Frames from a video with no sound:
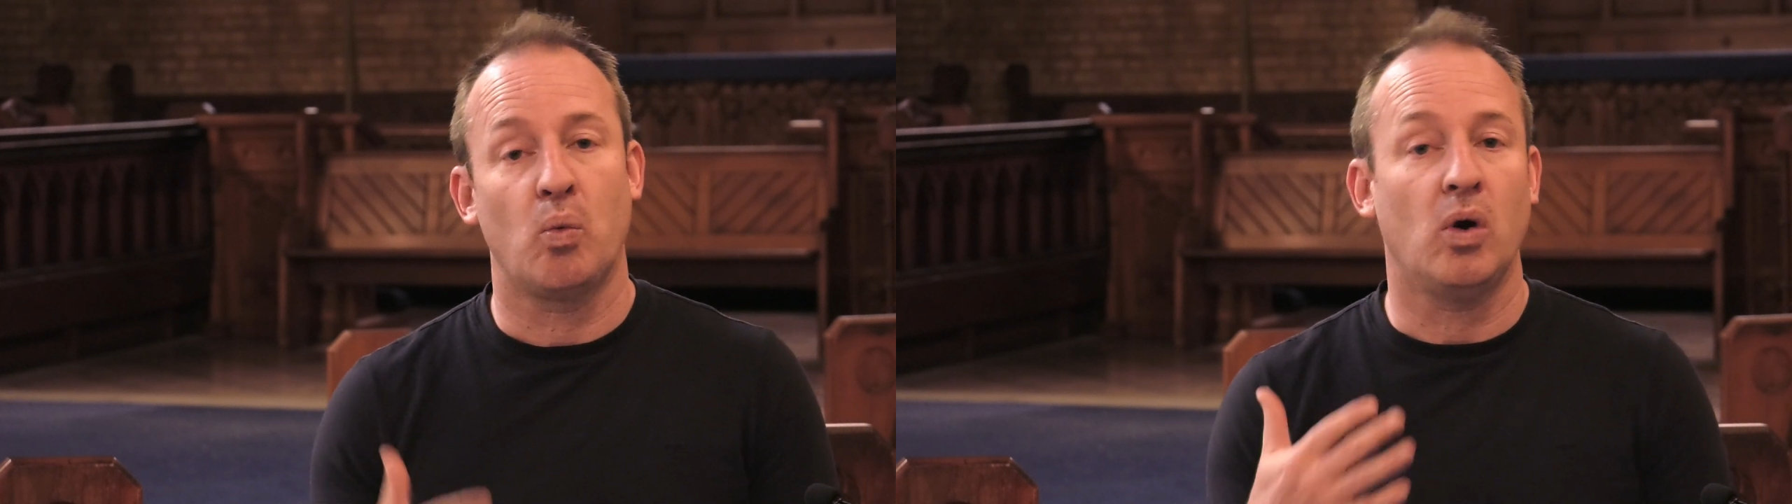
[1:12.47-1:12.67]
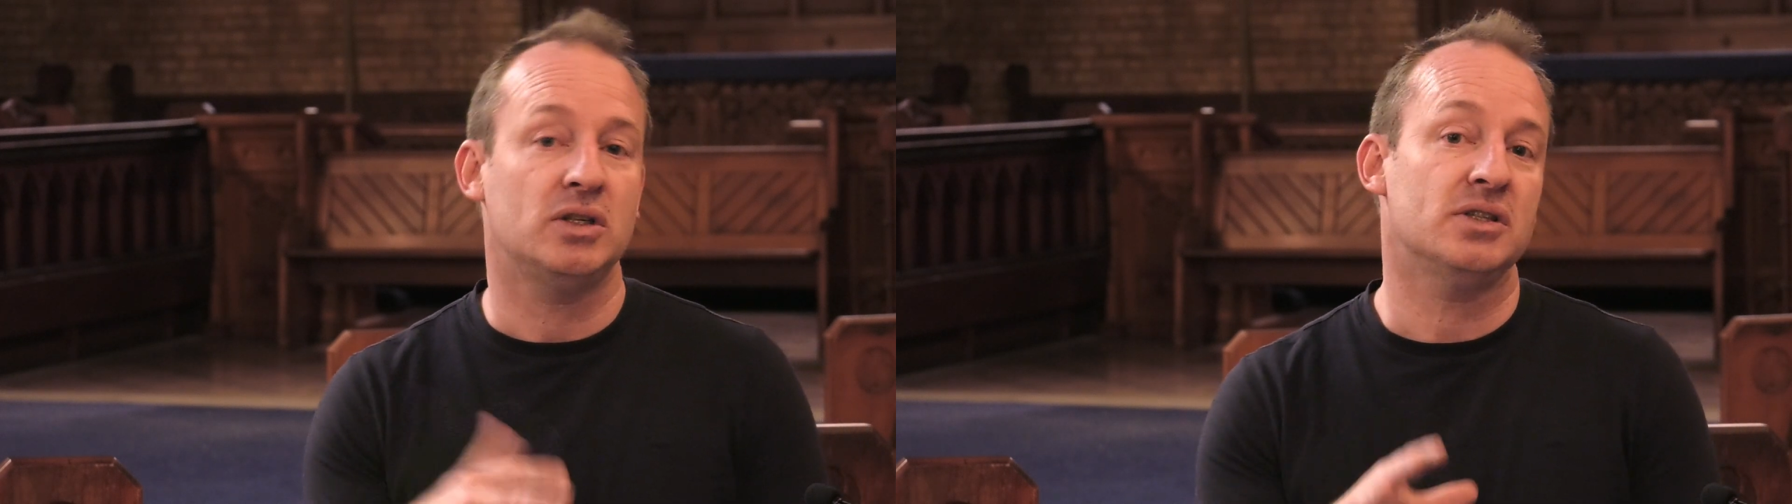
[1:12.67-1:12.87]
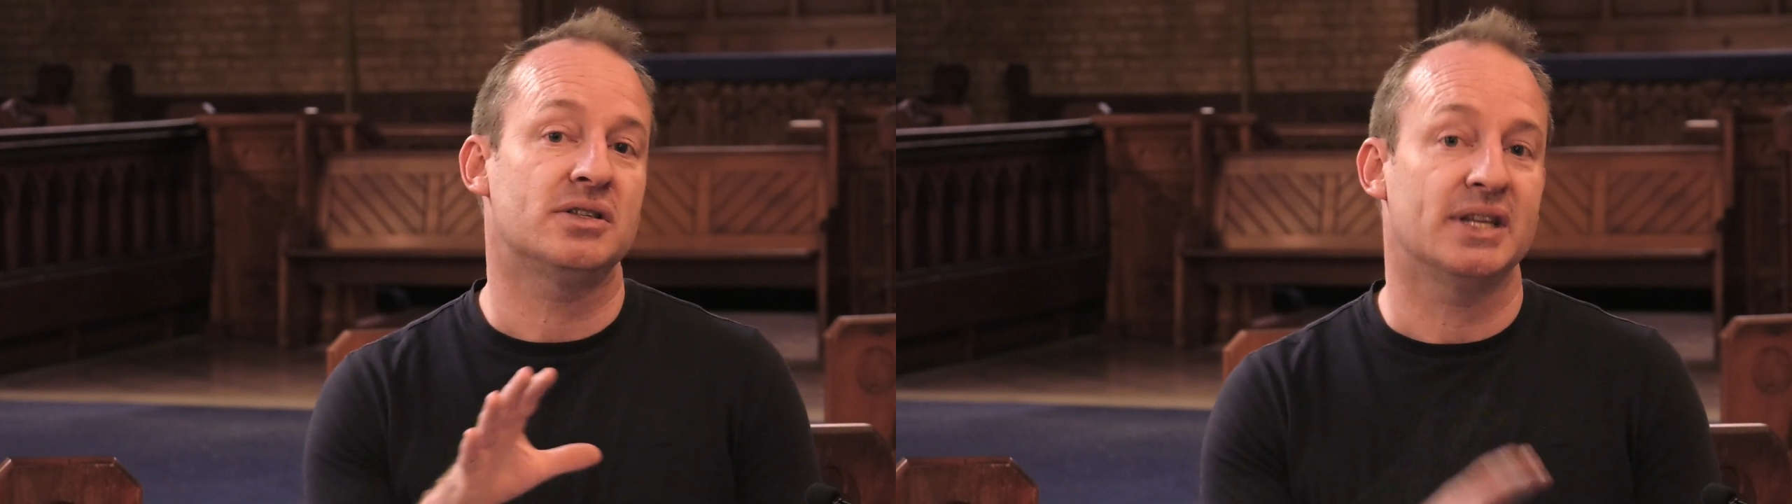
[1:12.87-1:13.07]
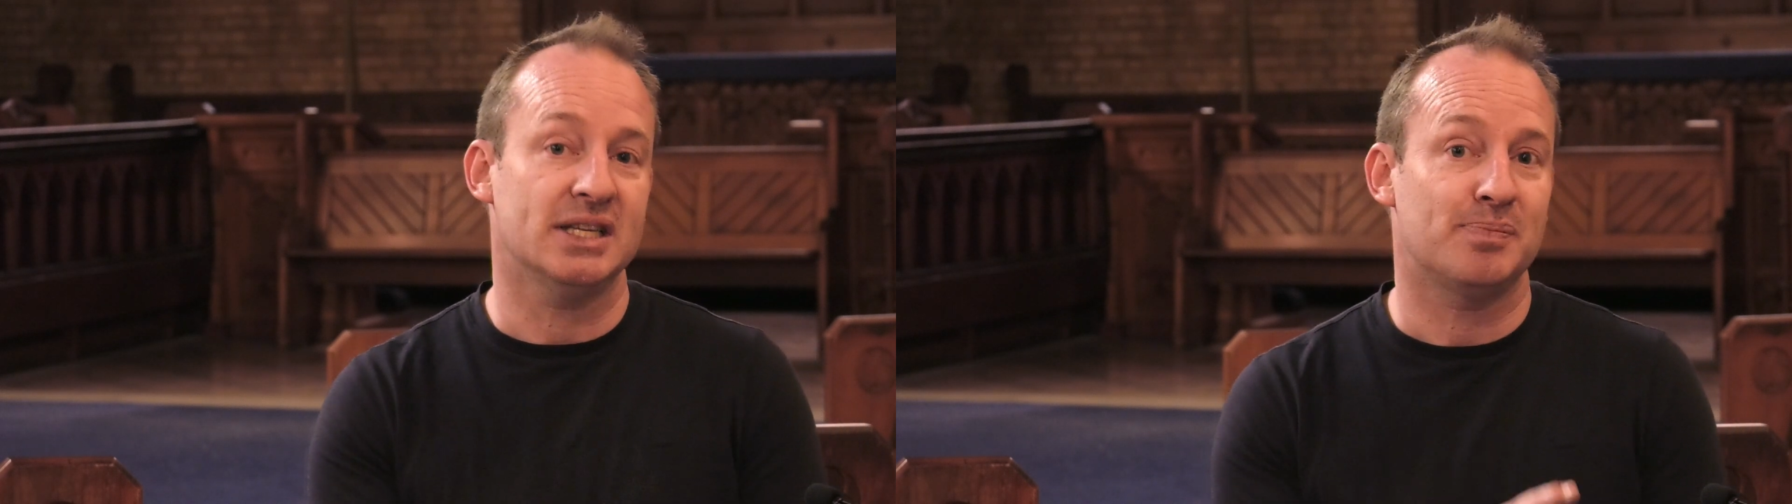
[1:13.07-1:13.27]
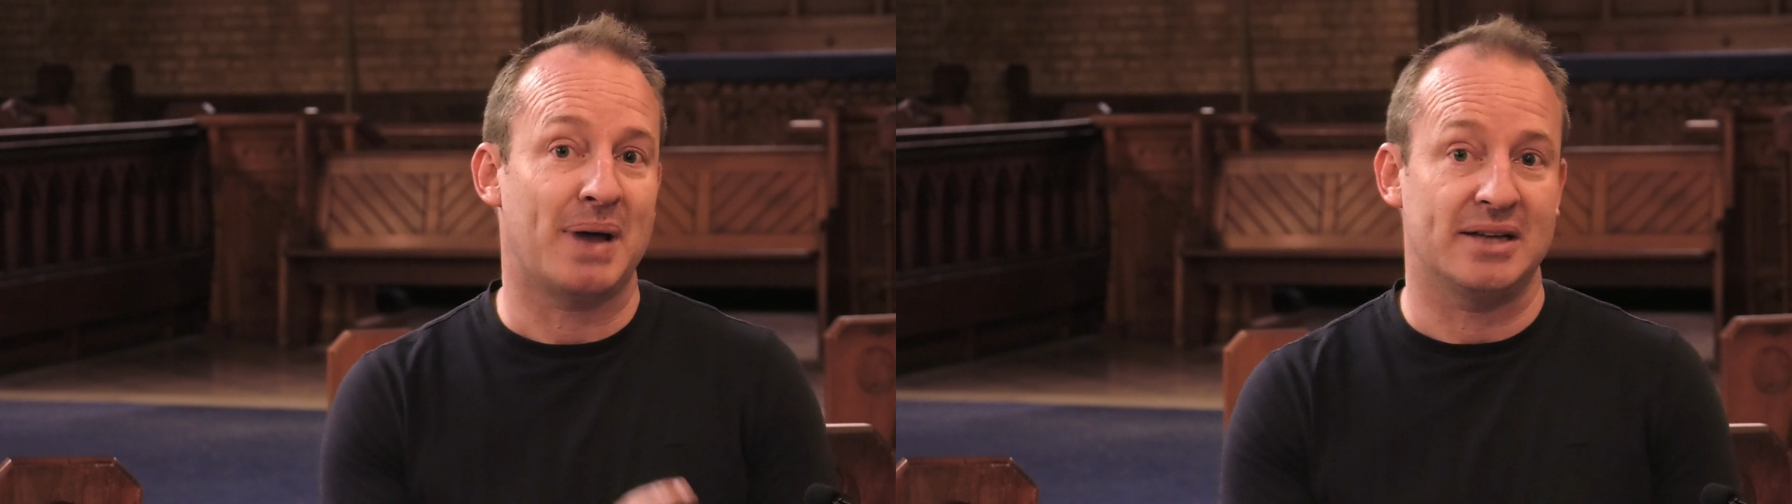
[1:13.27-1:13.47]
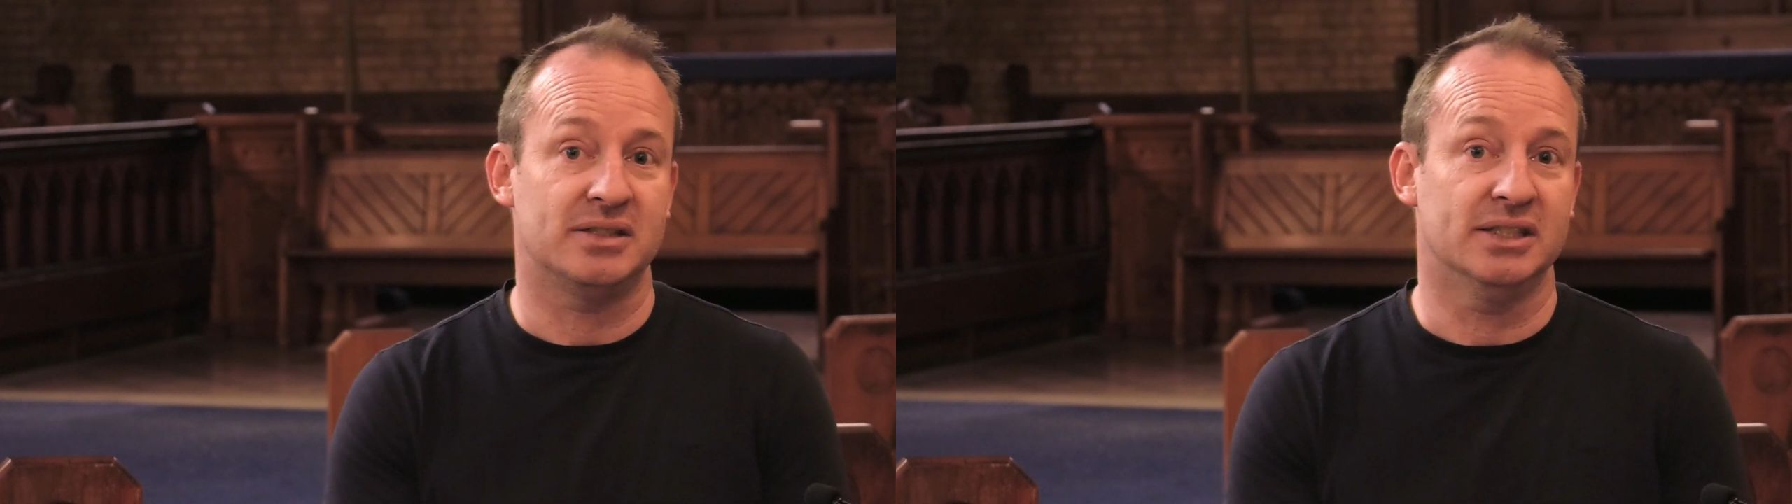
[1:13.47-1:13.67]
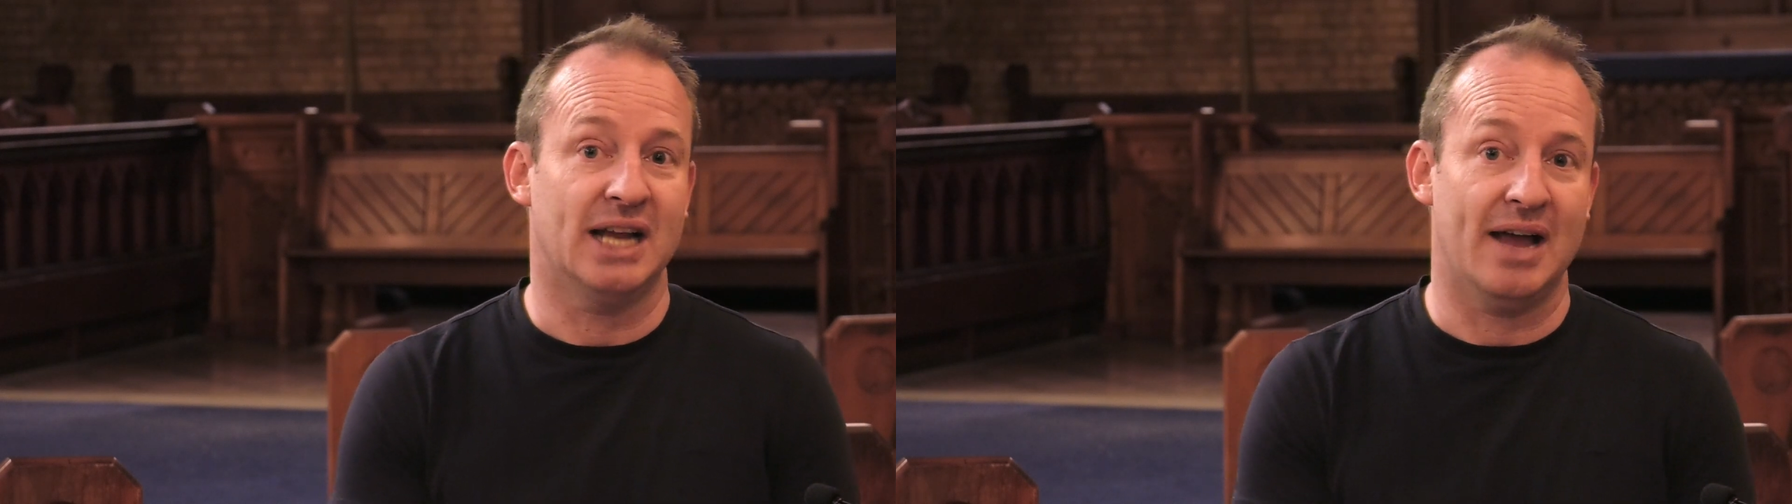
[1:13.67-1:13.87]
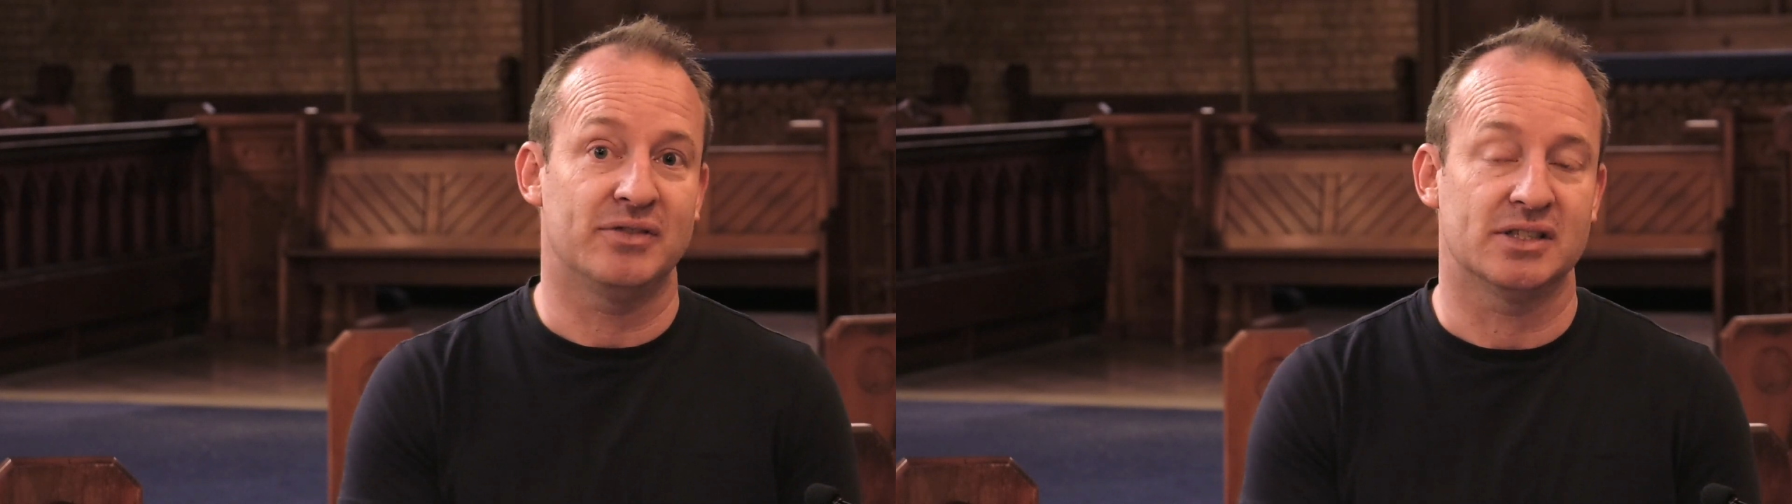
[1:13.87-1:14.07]
what does this passage
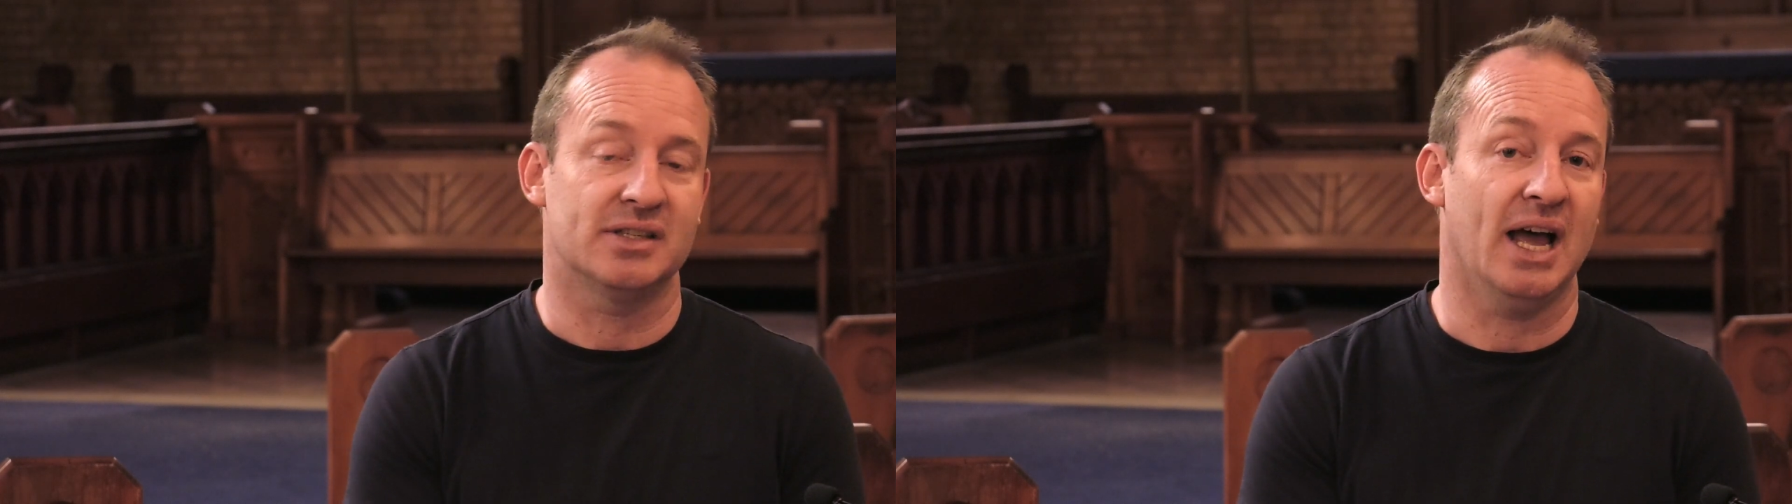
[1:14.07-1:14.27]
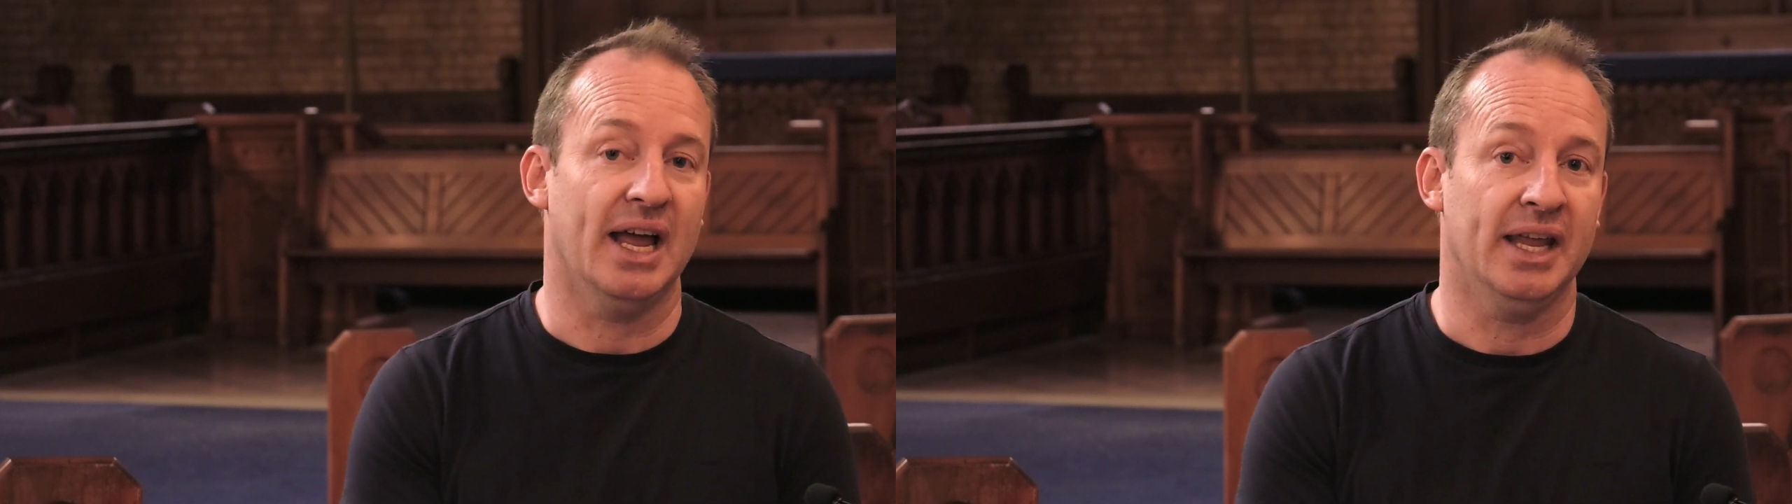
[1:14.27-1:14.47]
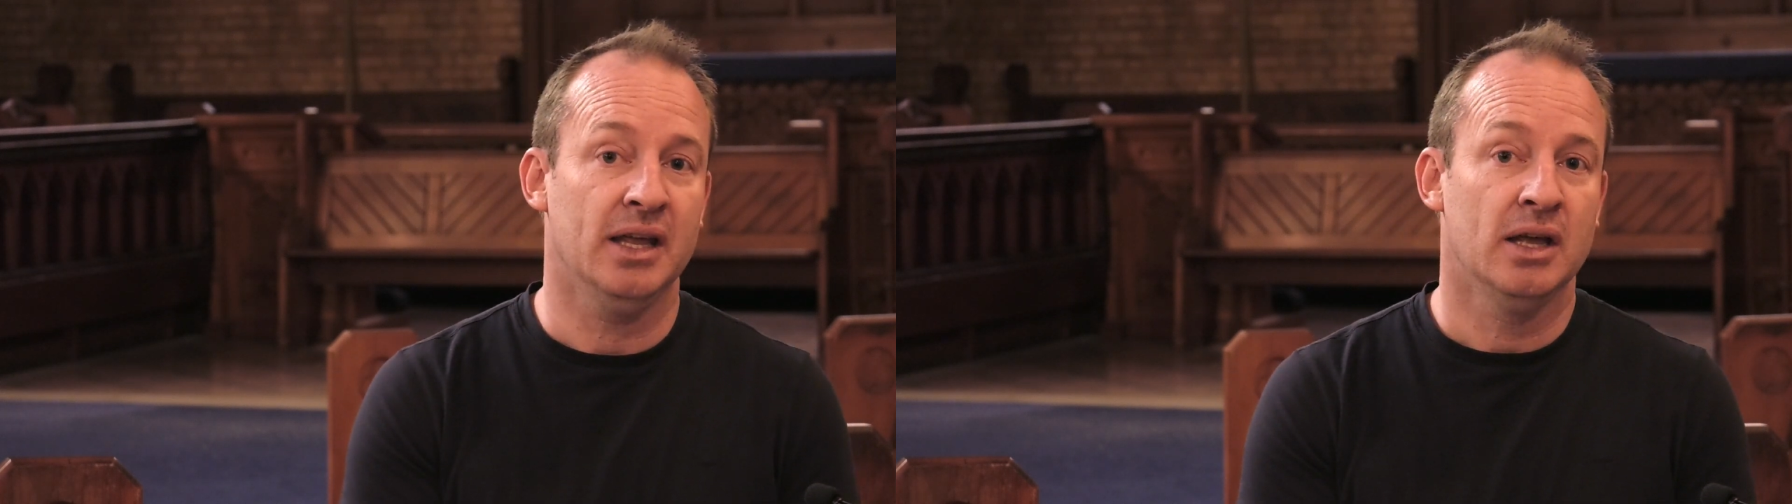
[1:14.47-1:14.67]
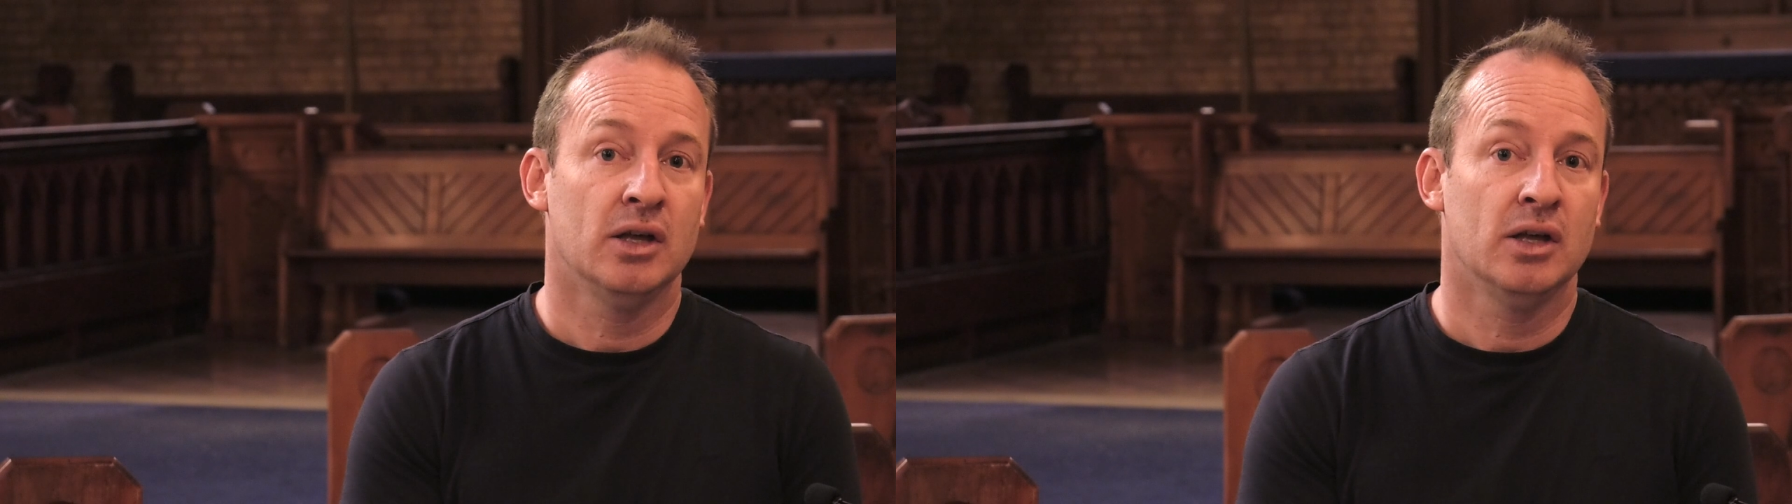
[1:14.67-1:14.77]
have to say